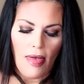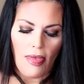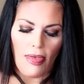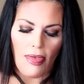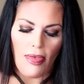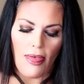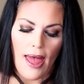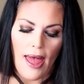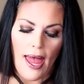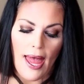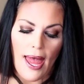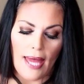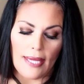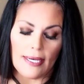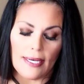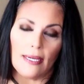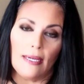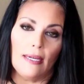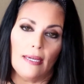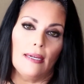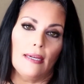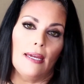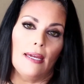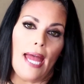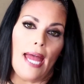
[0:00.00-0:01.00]
that
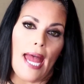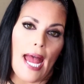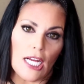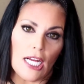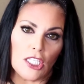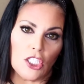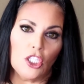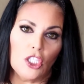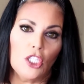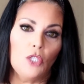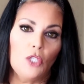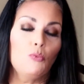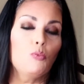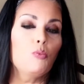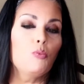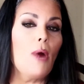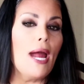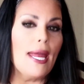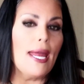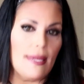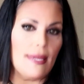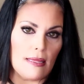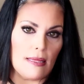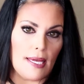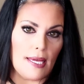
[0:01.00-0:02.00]
actually
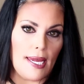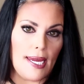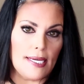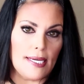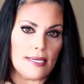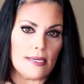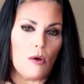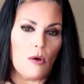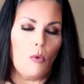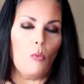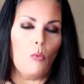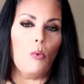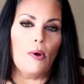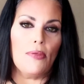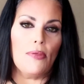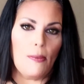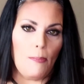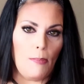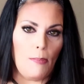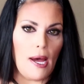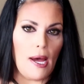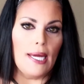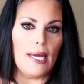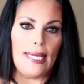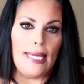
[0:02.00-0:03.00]
regulate what the
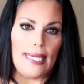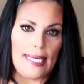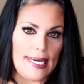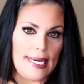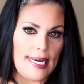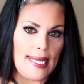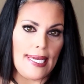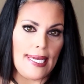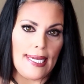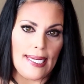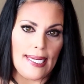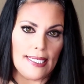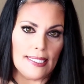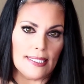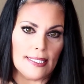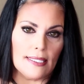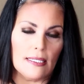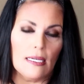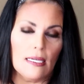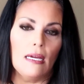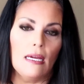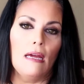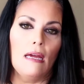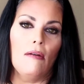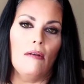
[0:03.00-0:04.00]
body
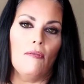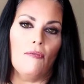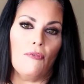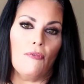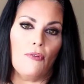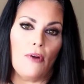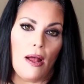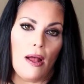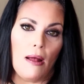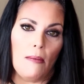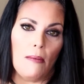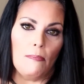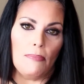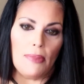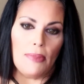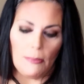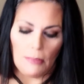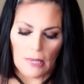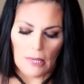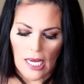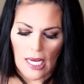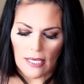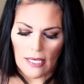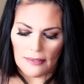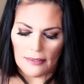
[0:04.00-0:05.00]
needs from the
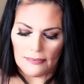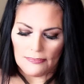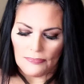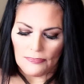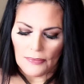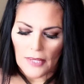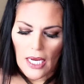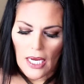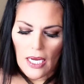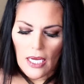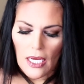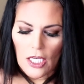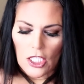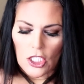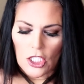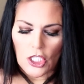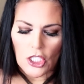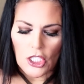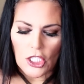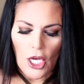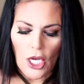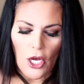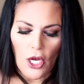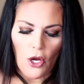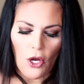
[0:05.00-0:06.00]
blood.
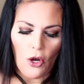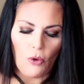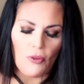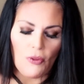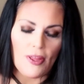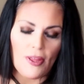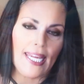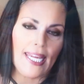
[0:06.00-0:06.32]
So the